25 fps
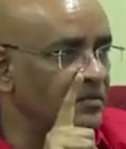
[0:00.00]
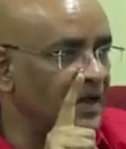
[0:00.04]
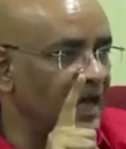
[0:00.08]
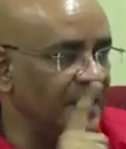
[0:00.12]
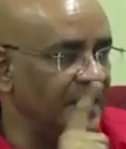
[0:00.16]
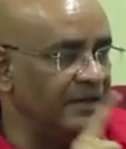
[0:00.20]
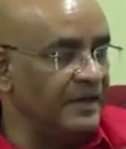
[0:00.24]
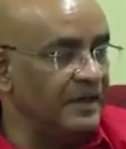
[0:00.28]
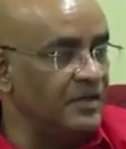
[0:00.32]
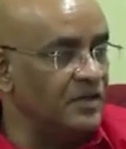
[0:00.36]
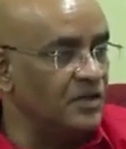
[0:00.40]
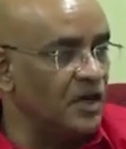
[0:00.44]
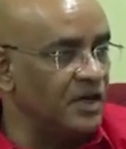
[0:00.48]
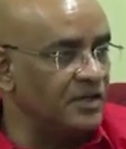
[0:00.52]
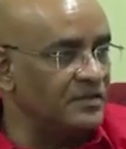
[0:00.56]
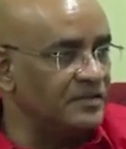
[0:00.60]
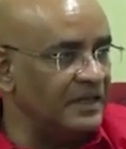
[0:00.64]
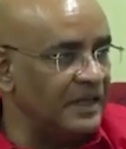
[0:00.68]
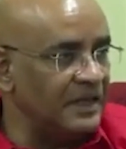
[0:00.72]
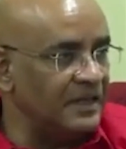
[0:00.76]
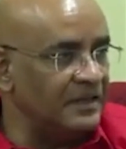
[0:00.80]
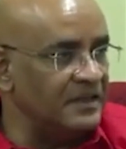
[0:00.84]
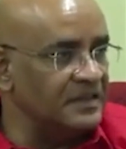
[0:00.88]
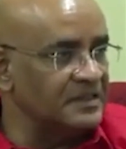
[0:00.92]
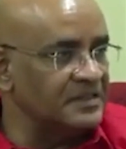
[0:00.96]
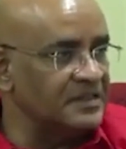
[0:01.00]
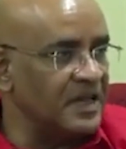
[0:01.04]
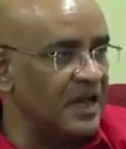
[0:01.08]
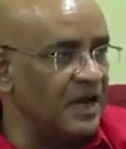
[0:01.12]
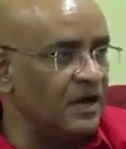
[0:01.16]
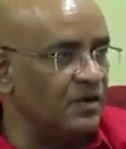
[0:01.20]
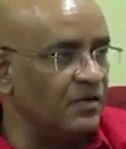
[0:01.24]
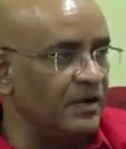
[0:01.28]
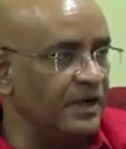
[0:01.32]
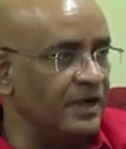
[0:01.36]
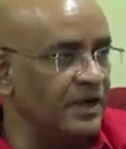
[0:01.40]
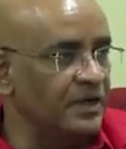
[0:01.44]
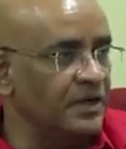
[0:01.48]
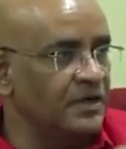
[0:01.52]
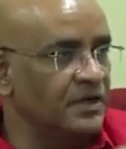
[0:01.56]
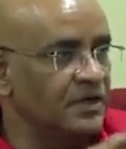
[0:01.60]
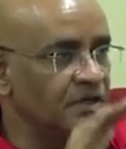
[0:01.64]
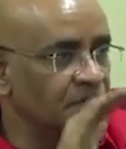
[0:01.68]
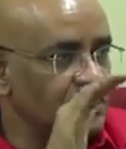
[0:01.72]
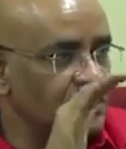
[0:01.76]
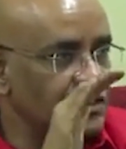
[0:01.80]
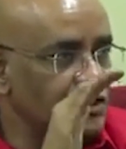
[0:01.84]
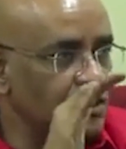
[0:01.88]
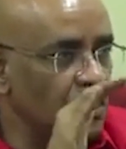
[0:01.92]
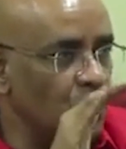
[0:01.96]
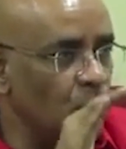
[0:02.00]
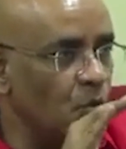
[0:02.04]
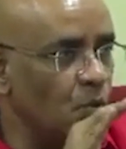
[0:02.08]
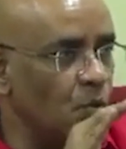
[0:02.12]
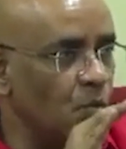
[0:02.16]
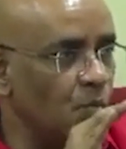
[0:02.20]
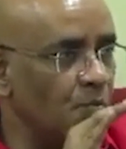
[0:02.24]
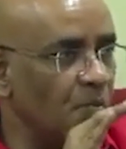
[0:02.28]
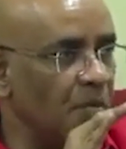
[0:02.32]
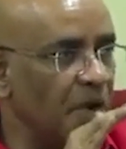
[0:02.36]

I did not take this salary. So